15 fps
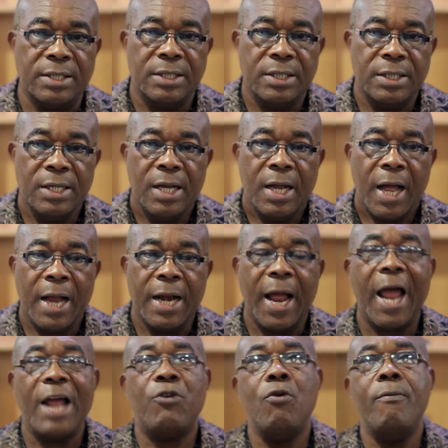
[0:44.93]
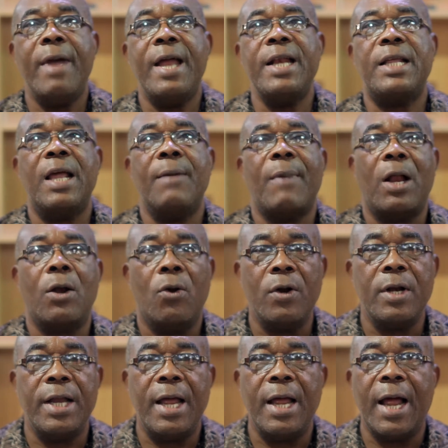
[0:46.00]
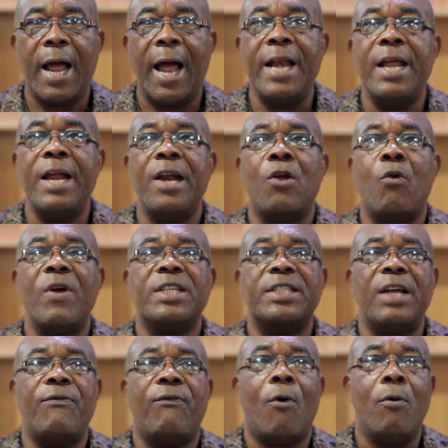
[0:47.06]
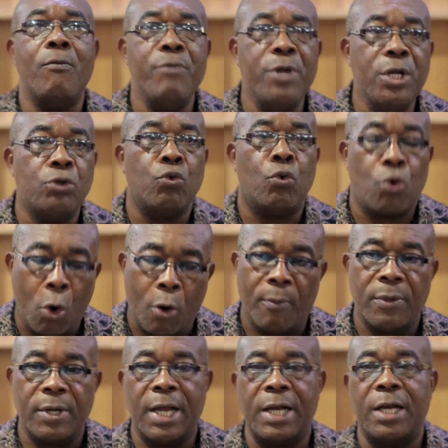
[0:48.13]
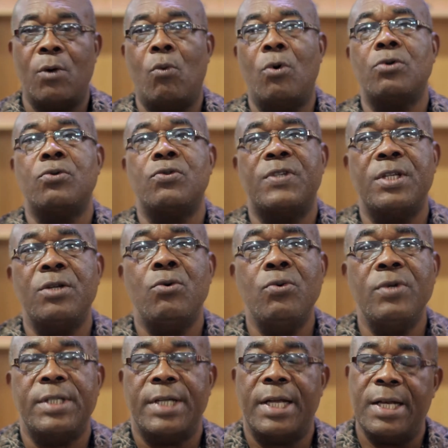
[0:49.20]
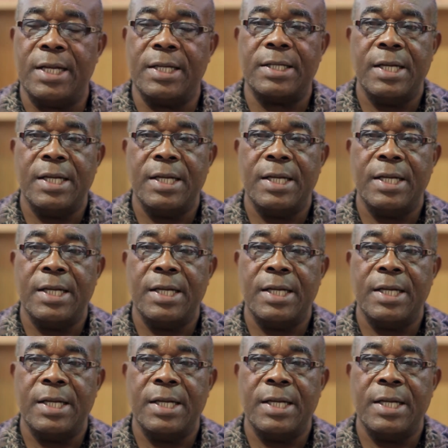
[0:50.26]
An argument came along there and they requested for me to come, that they want to see who said this.